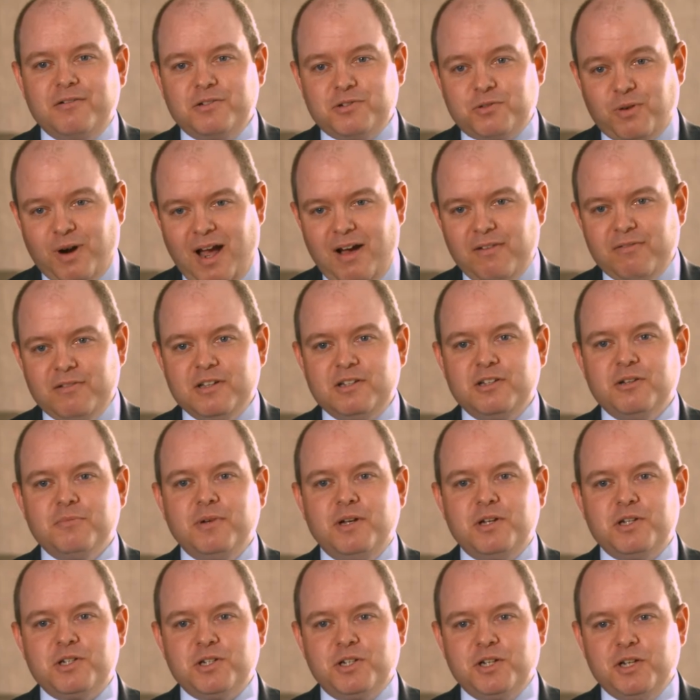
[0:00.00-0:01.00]
traveling to
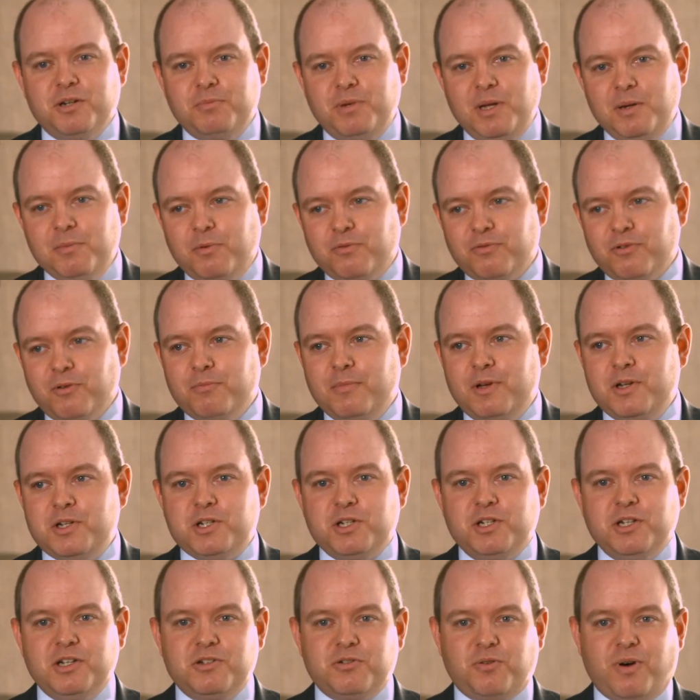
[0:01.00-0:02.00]
Michigan, people from
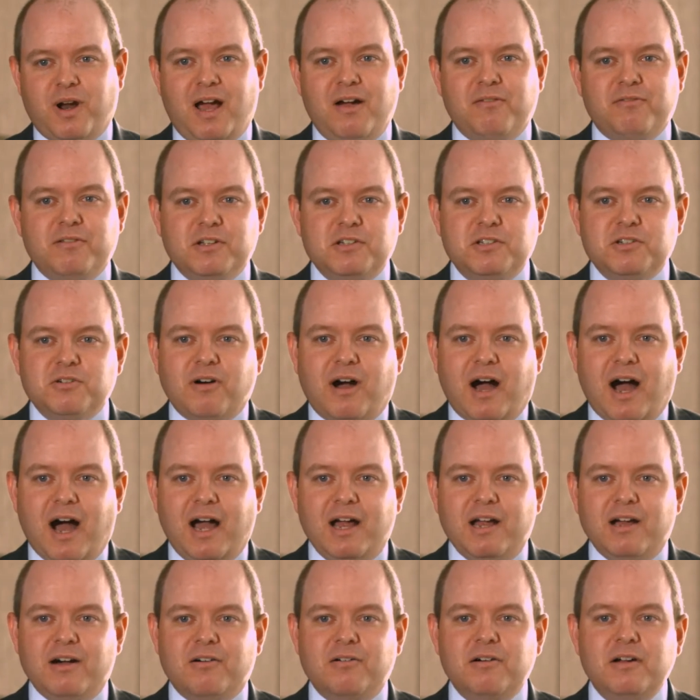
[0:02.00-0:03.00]
Michigan traveling to
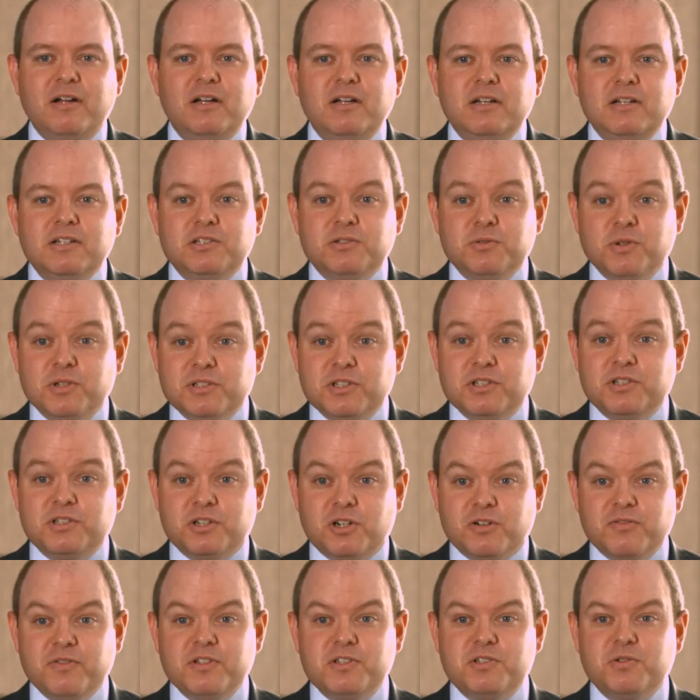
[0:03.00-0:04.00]
Ohio. So as a
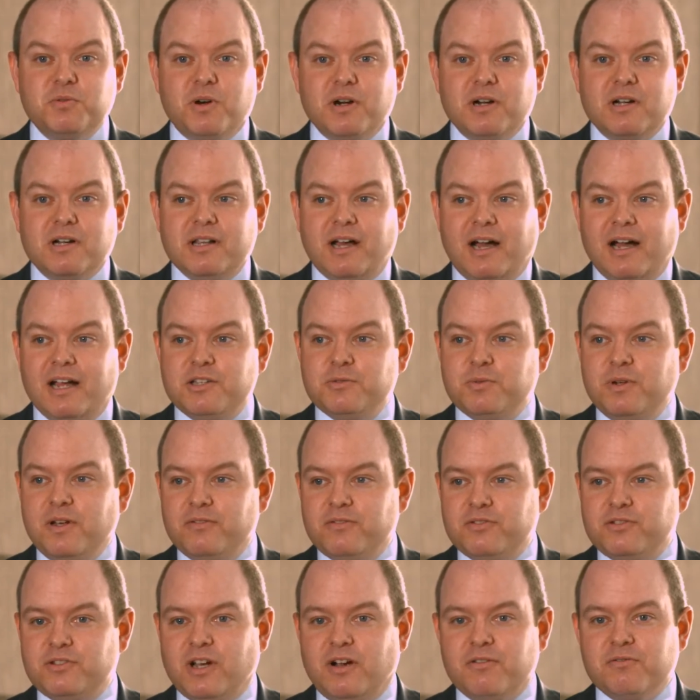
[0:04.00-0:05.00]
service to our clients, we have
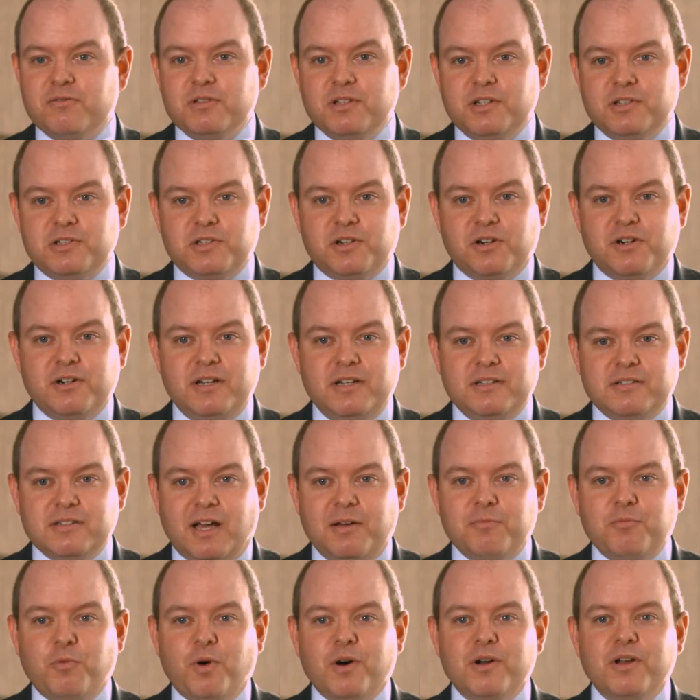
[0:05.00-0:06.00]
several attorneys.
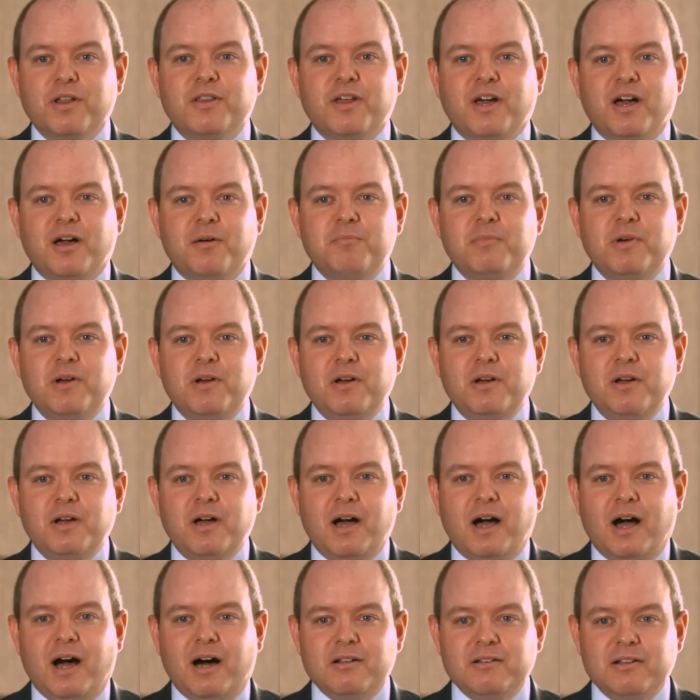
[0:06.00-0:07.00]
I'm one of them,
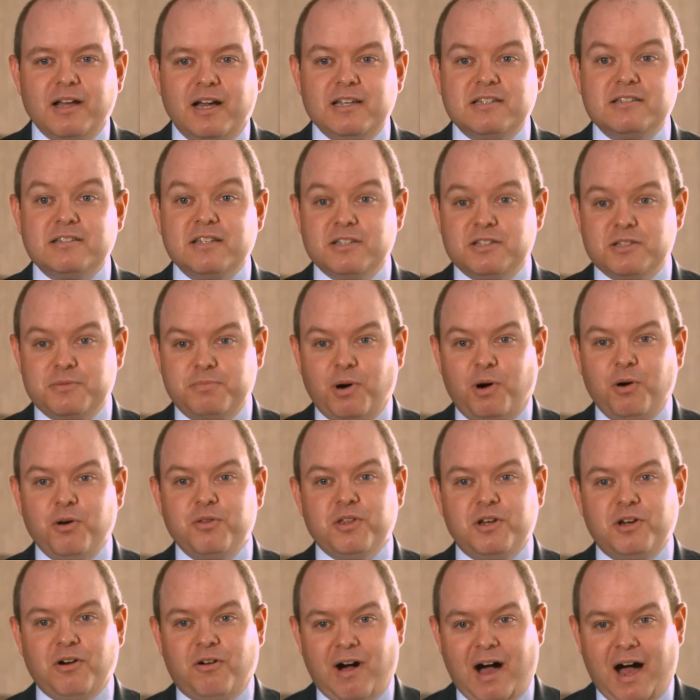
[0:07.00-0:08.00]
licensed both
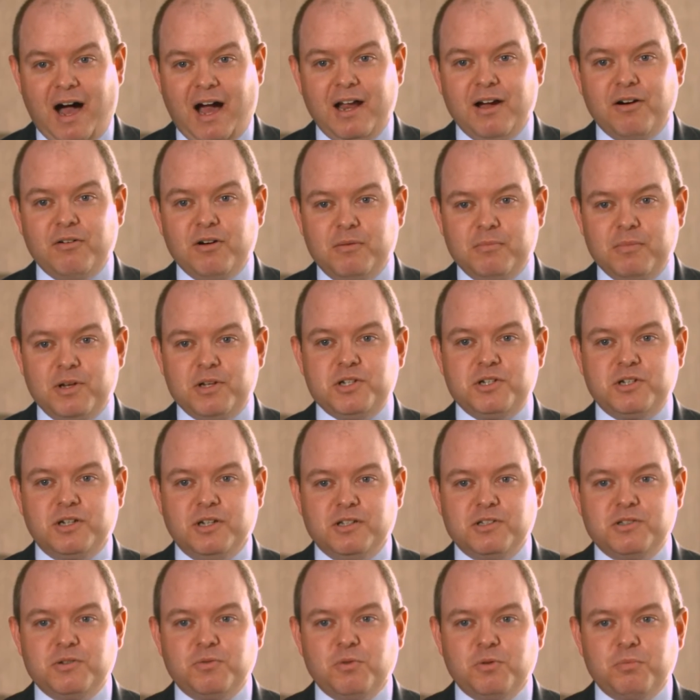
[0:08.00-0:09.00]
in Ohio and
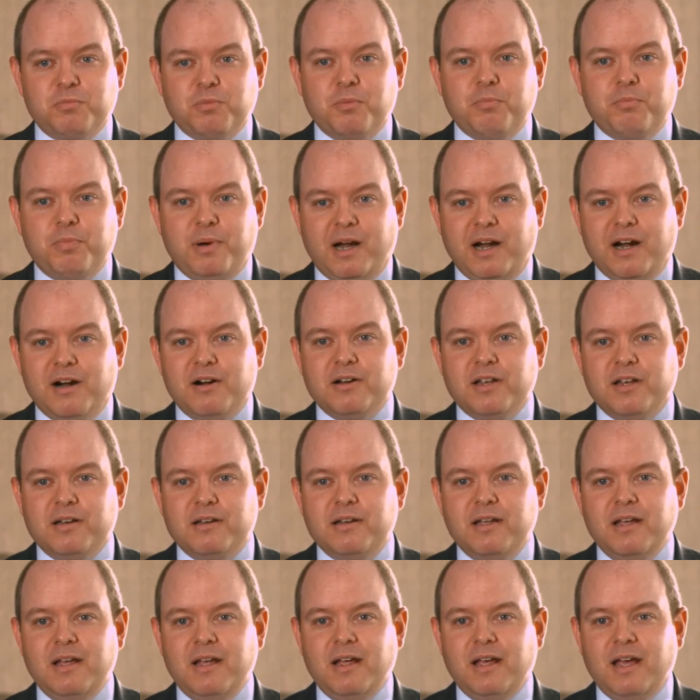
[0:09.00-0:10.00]
Michigan, so we're prepared
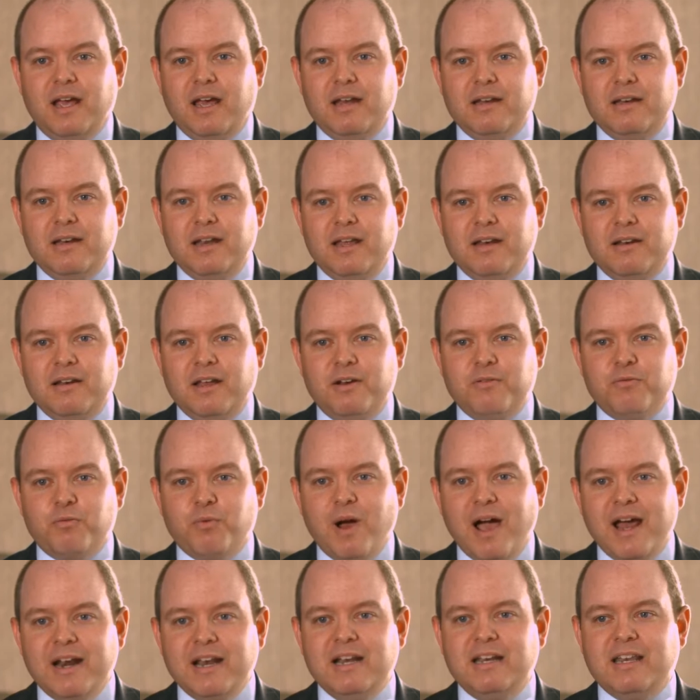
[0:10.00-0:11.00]
and
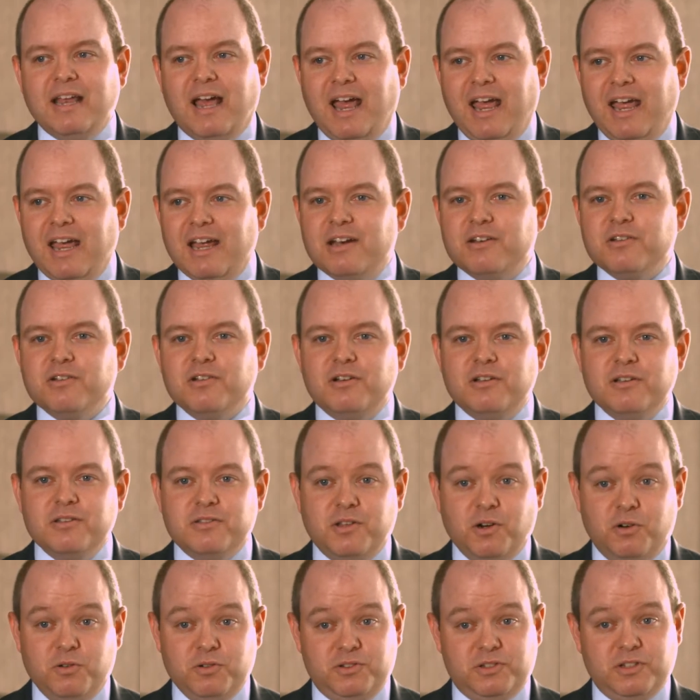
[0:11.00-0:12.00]
ready to handle
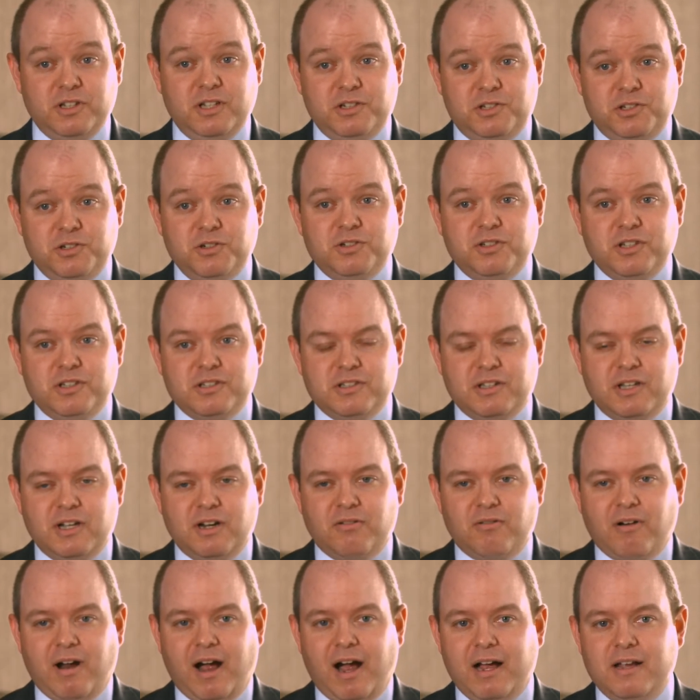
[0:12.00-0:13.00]
those issues as they
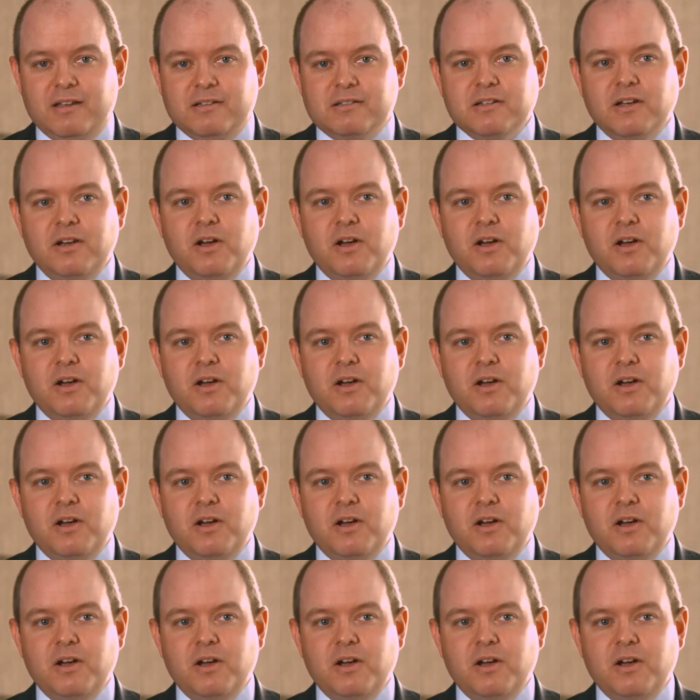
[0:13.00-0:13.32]
arise.